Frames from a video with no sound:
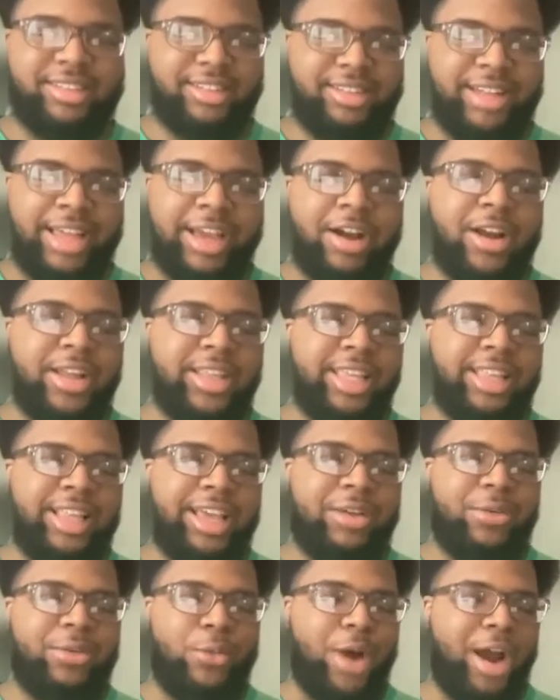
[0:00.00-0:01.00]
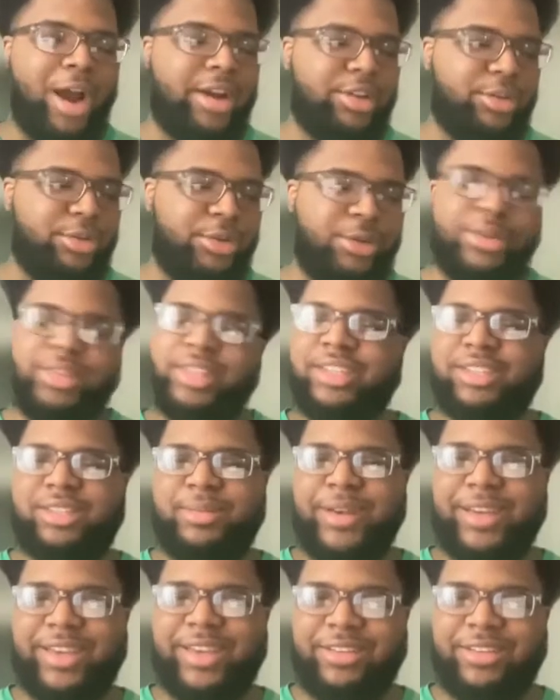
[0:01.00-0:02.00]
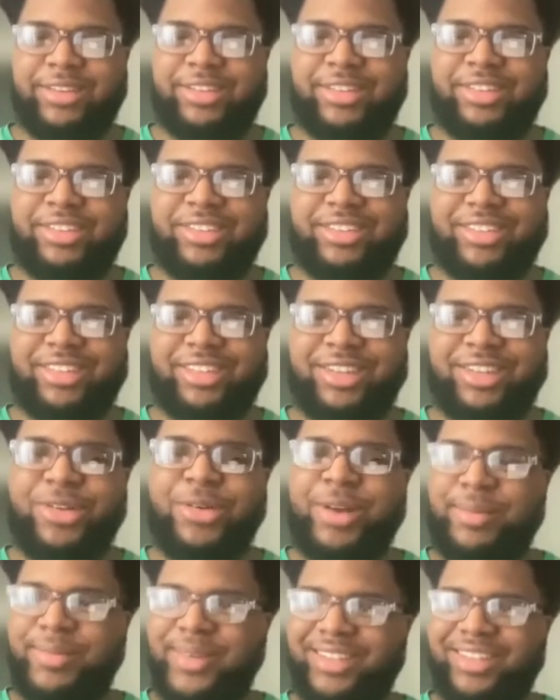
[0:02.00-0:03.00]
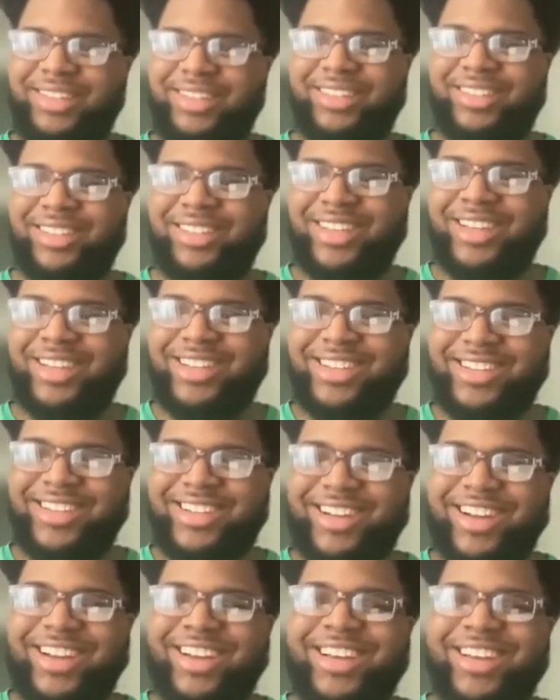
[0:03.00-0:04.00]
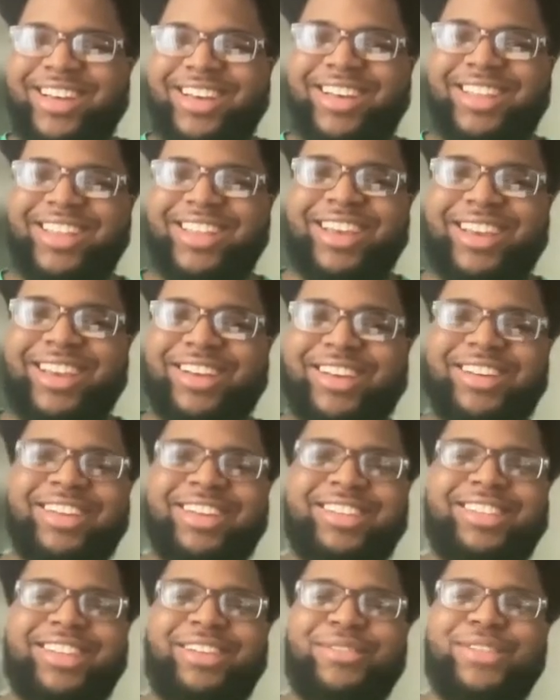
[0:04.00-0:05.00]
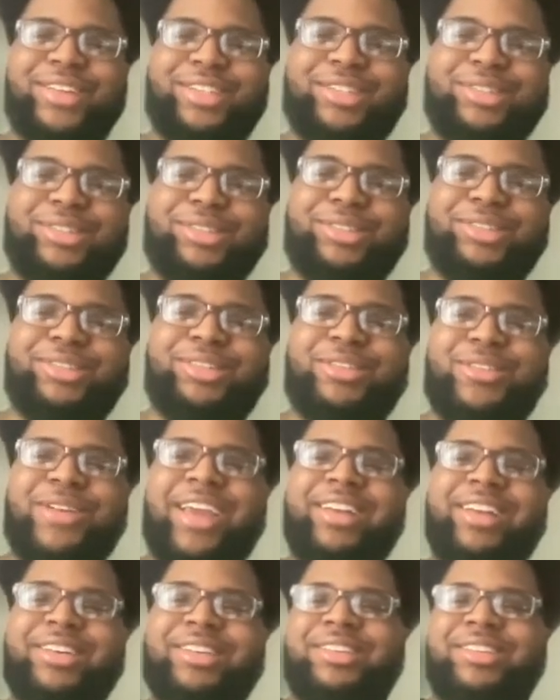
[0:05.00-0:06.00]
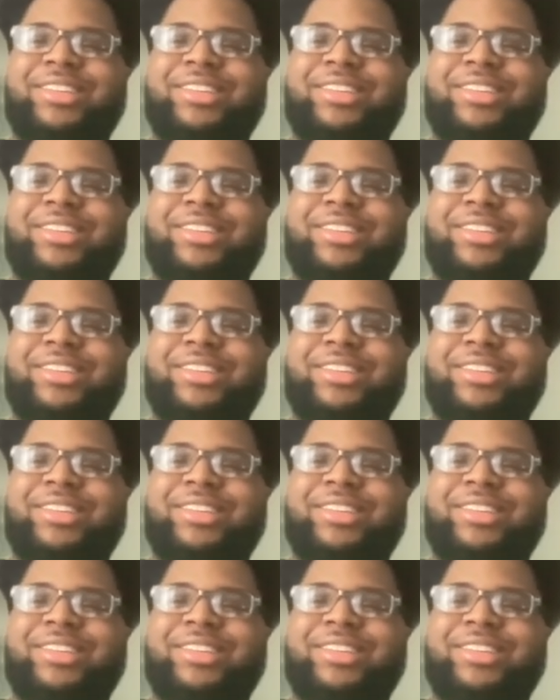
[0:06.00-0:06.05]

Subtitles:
Like, are they like, why are you doing this to my character? You know what I mean? Like, is the original creator?